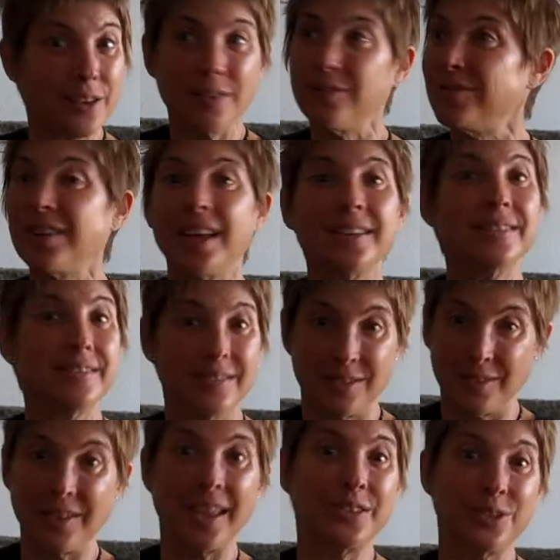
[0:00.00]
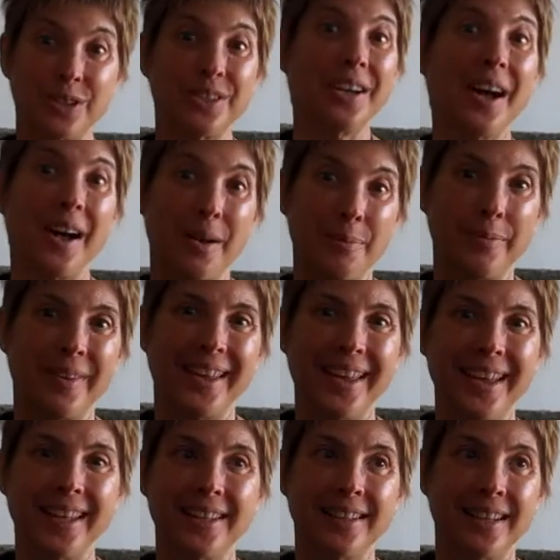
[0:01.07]
said they should come,
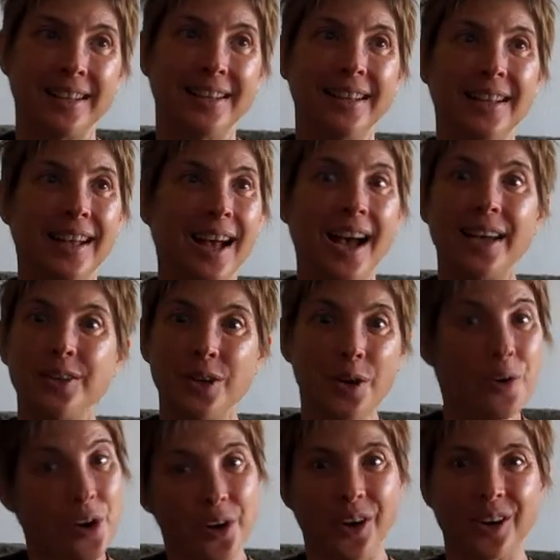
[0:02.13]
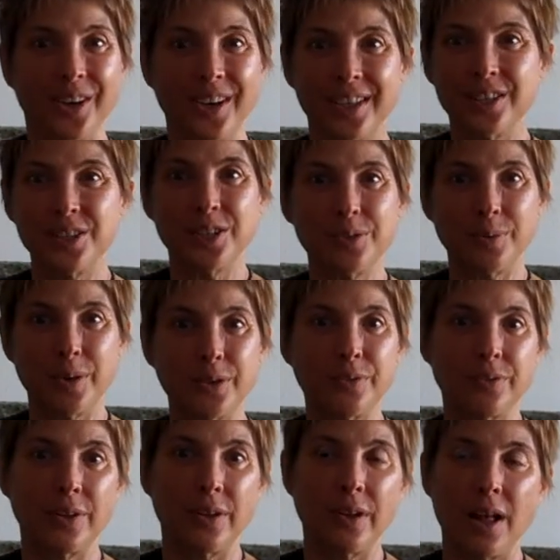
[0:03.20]
and I know her, and she's
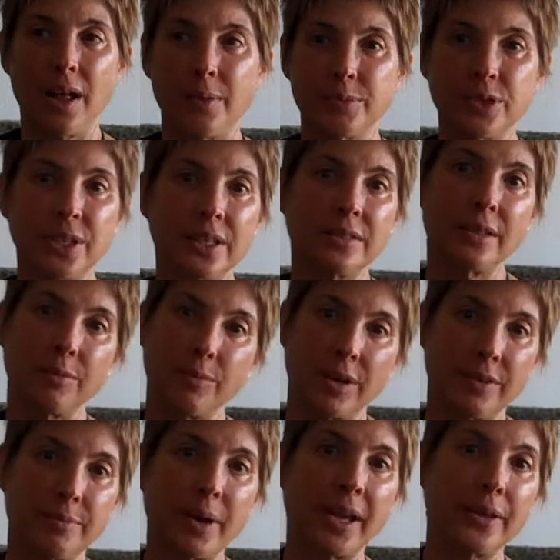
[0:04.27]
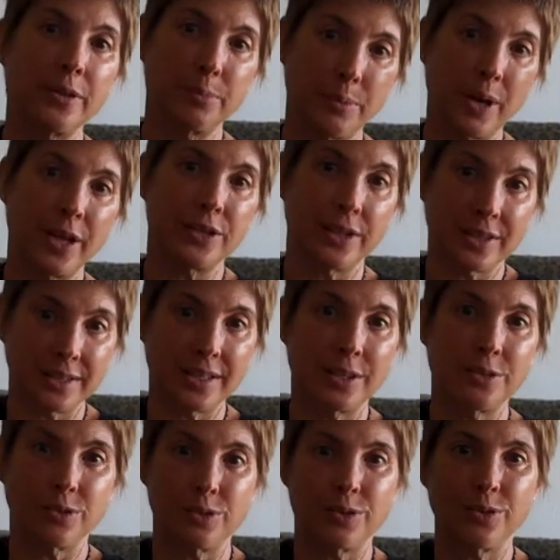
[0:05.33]
wonderful. She had done one of my other projects,
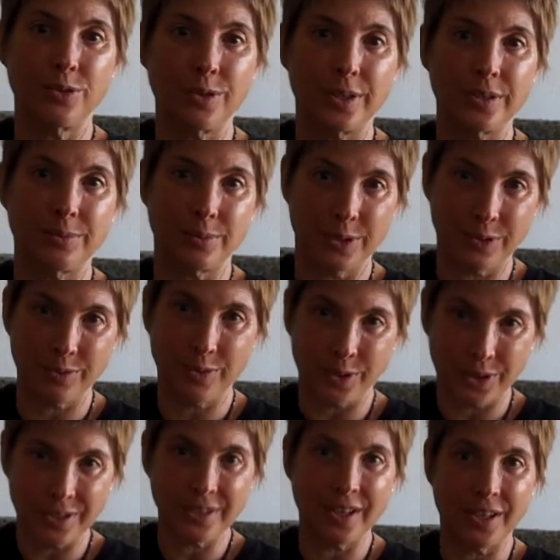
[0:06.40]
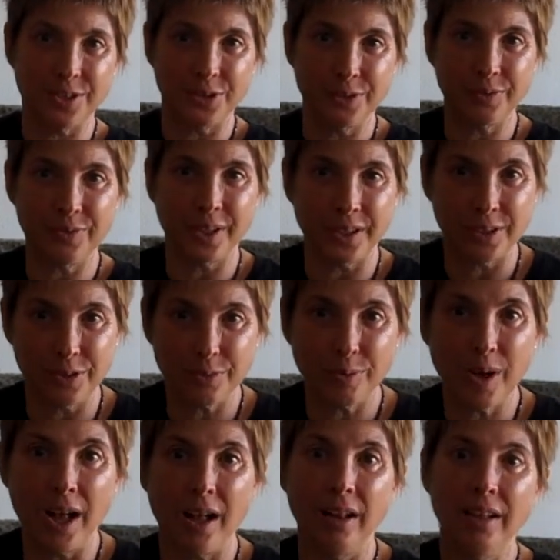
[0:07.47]
Desert Stories, which of course, Ted, you've done as
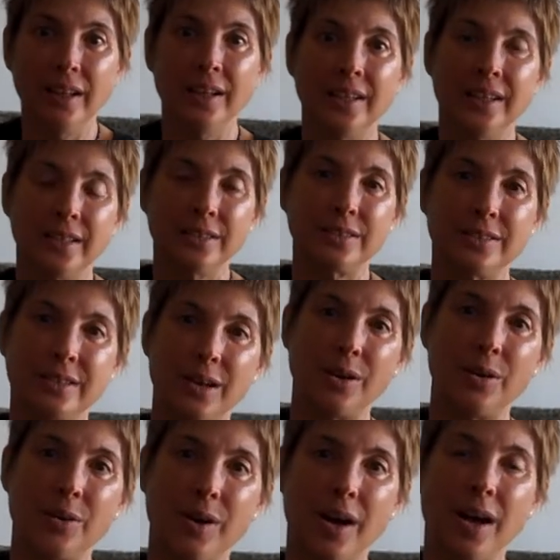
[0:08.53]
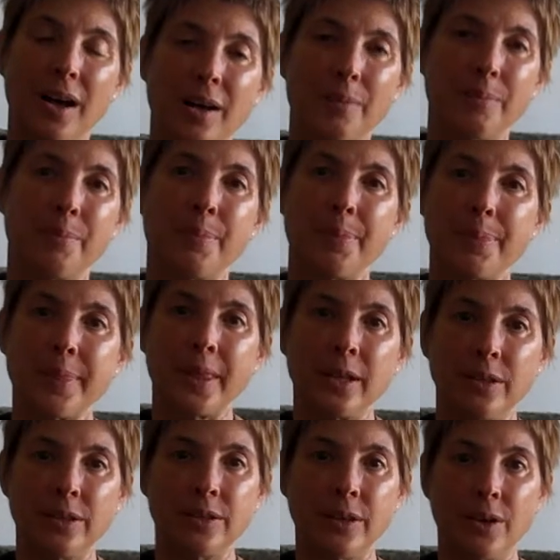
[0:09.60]
well. So,
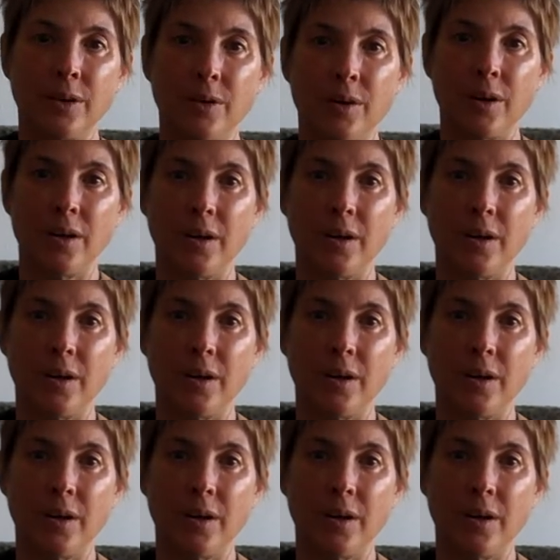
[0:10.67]
you know,